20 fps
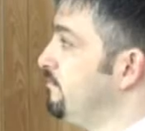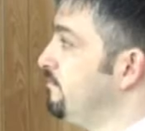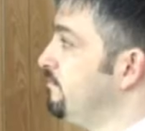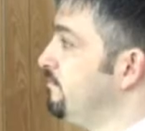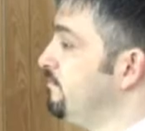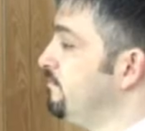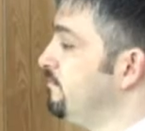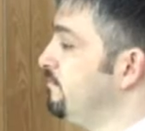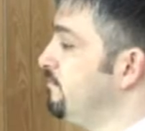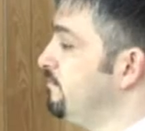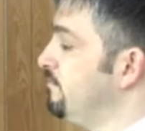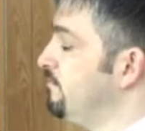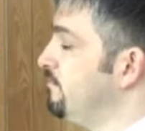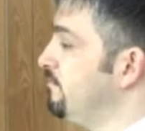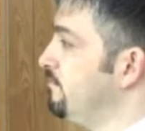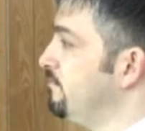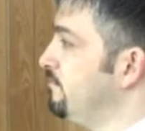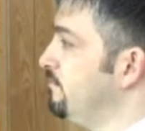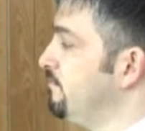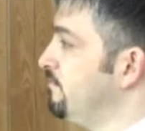
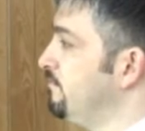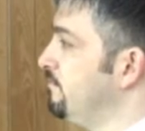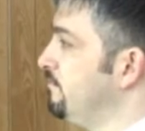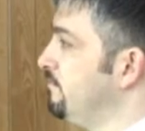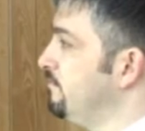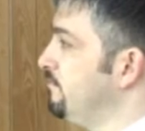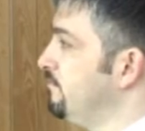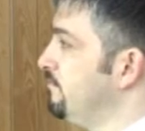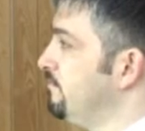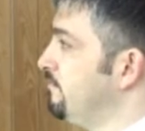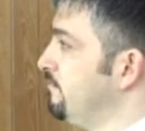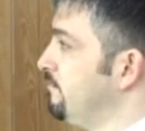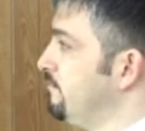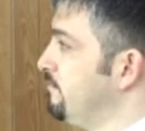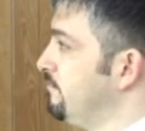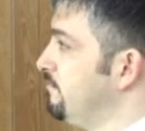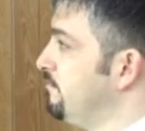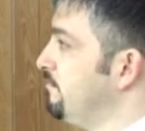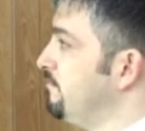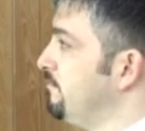
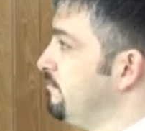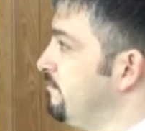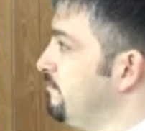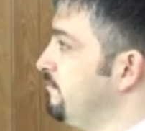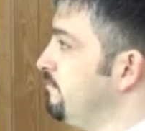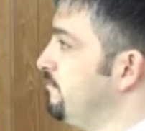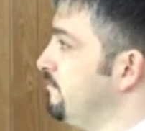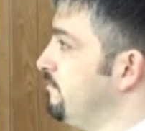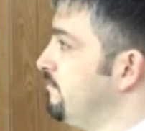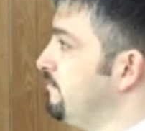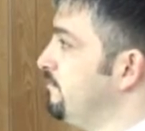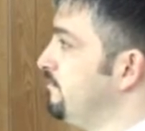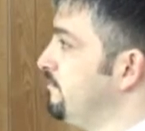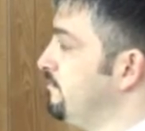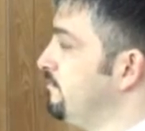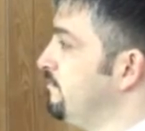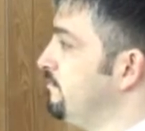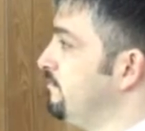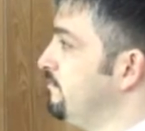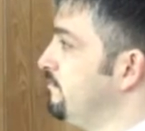
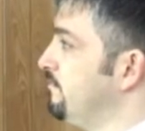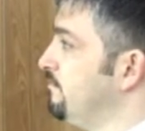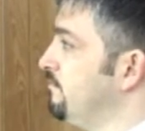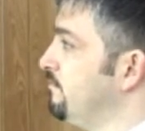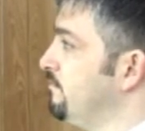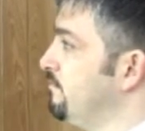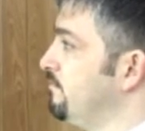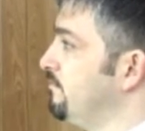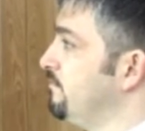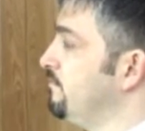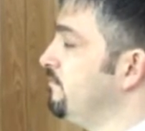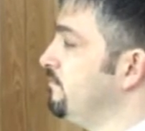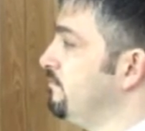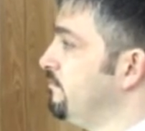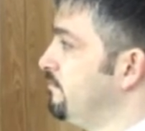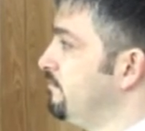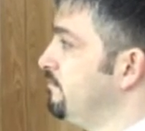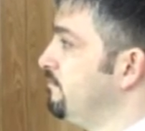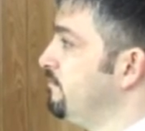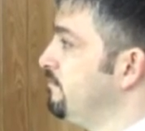
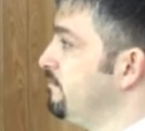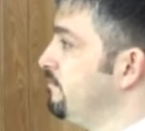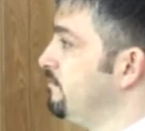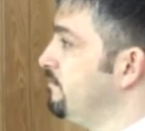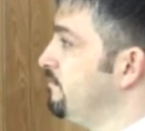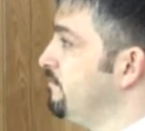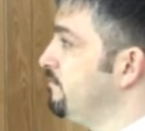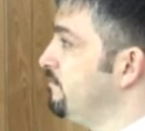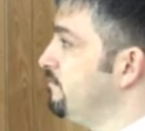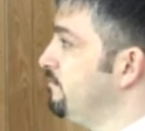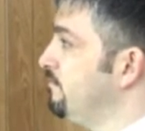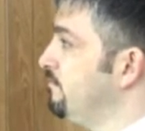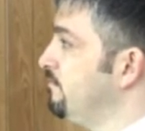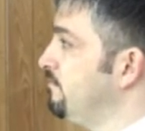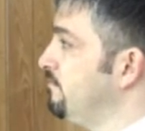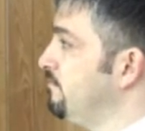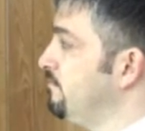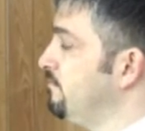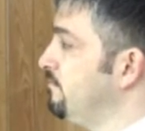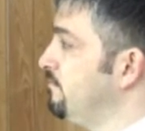
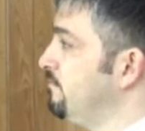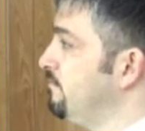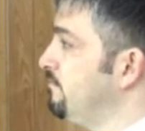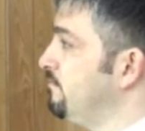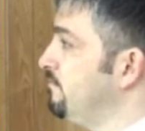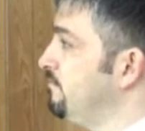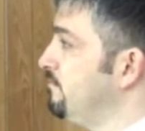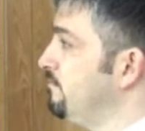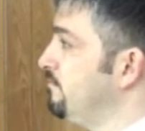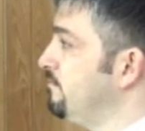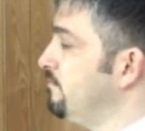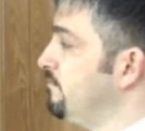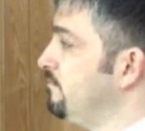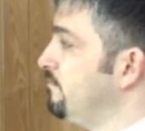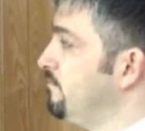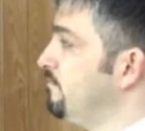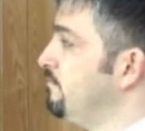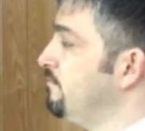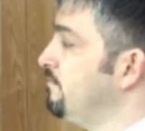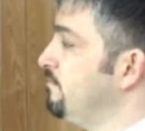
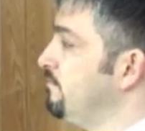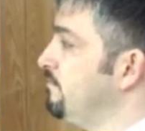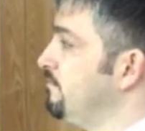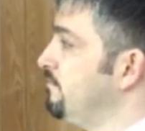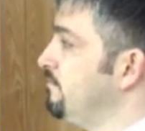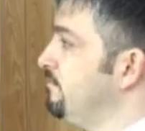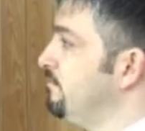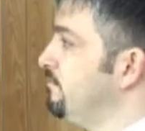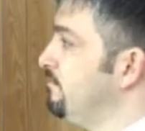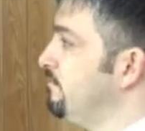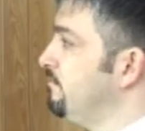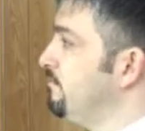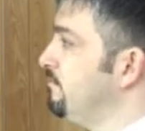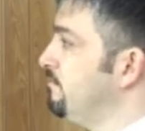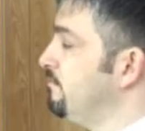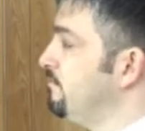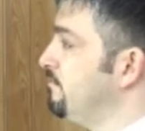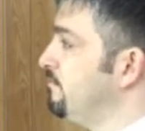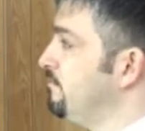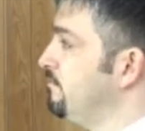
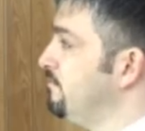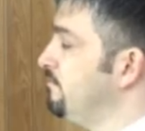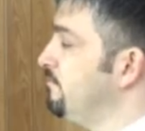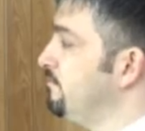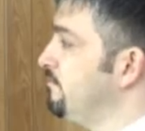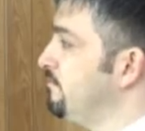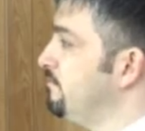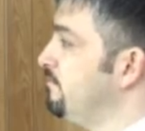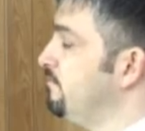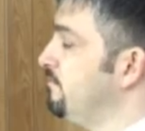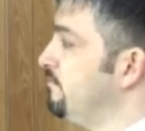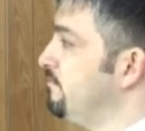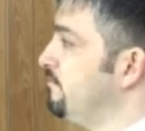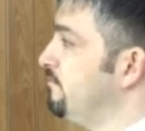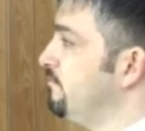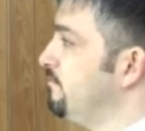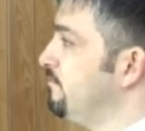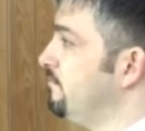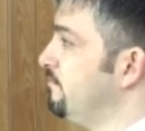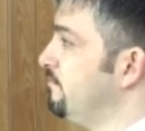[no speech]